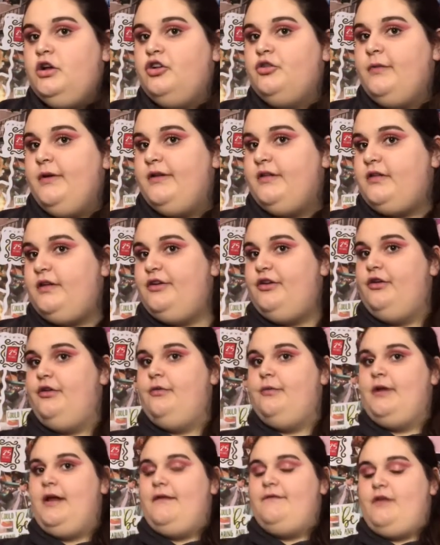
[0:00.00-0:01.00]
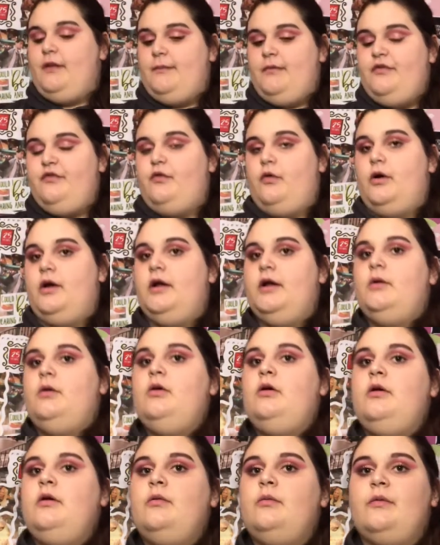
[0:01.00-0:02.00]
basically do what I've done before
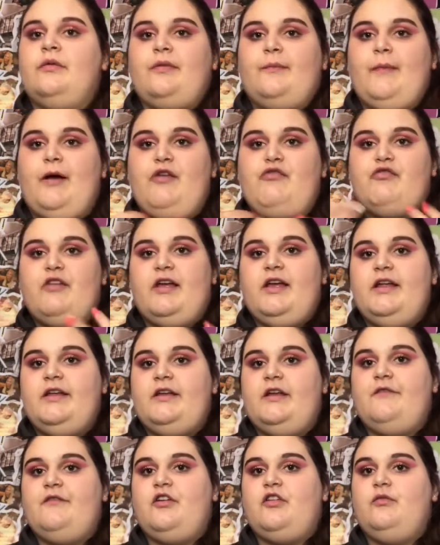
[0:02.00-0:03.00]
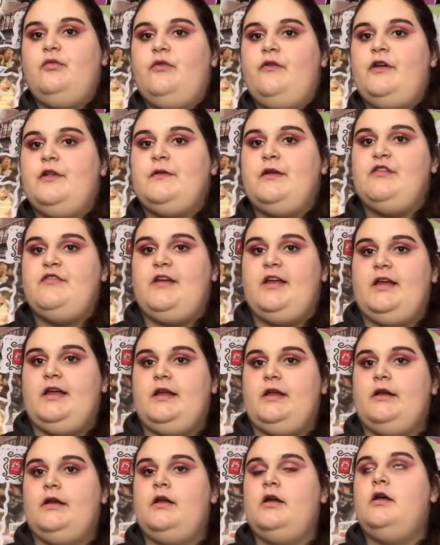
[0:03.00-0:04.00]
with my rate in Netflix movies, my rate
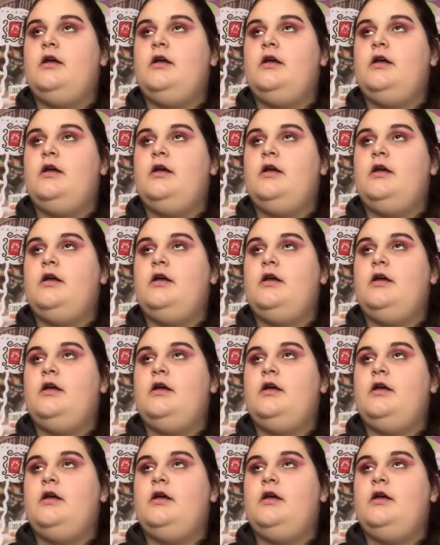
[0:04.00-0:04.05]
in